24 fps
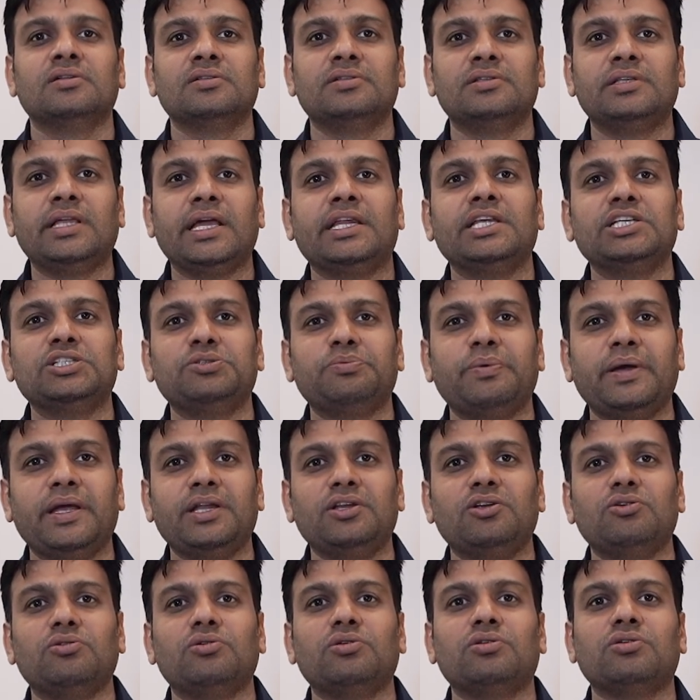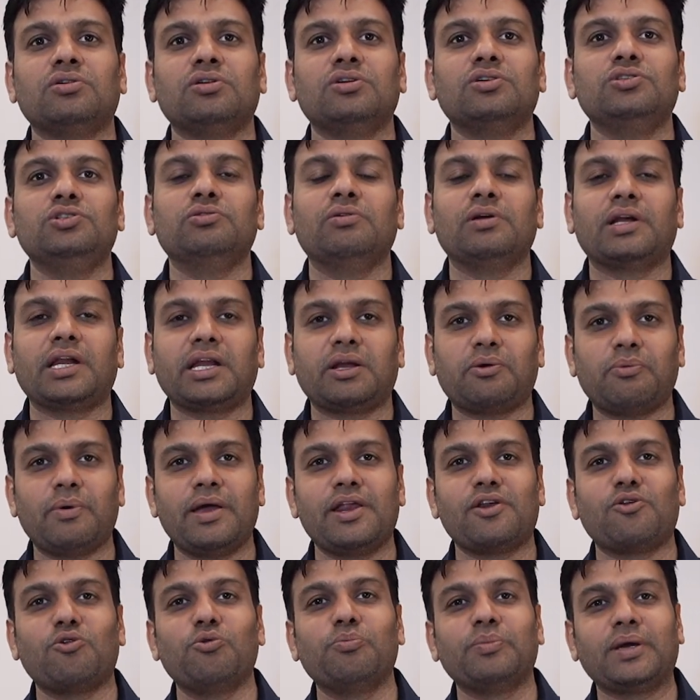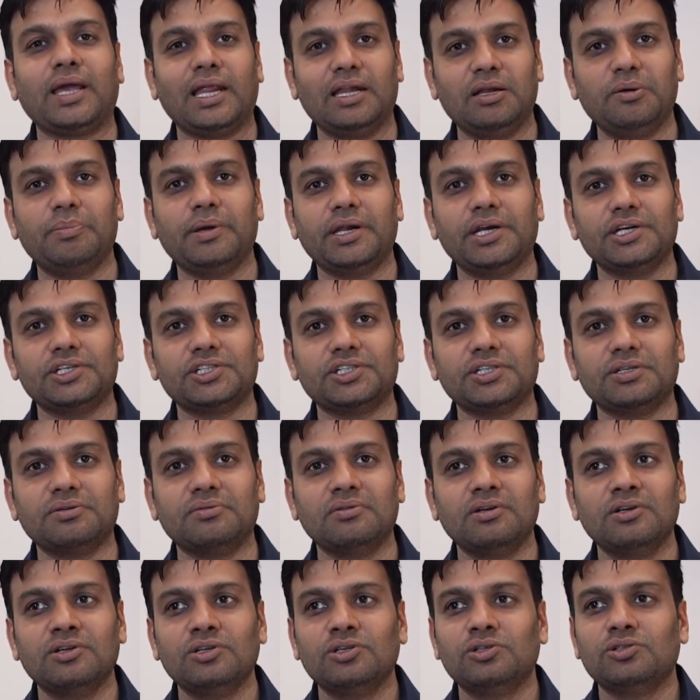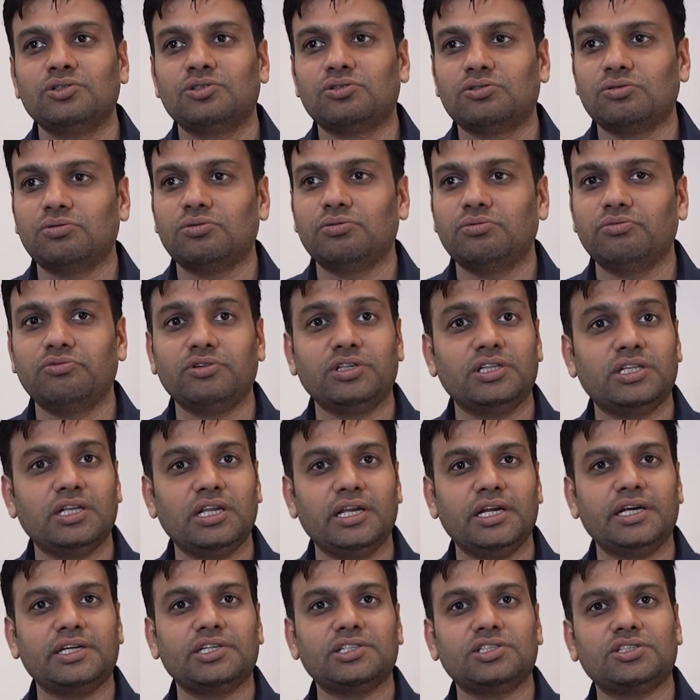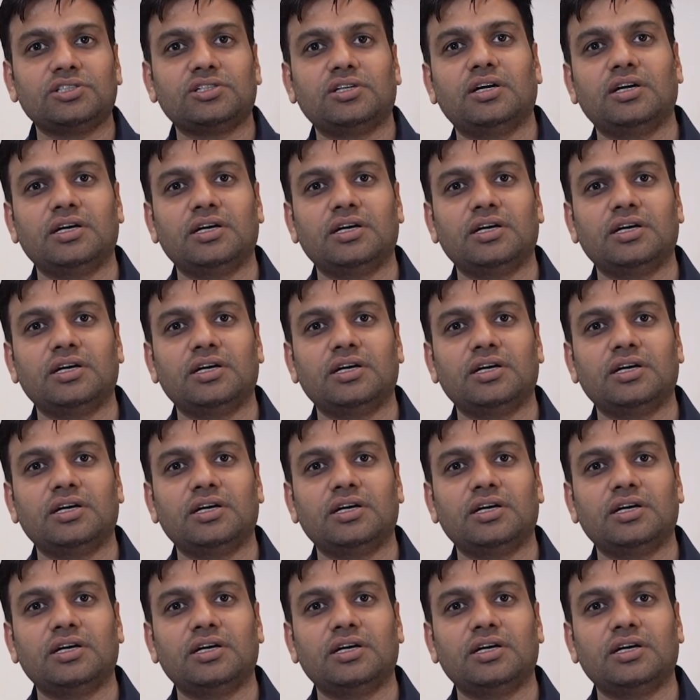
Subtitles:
there is where you'll require room calibration. So with the latest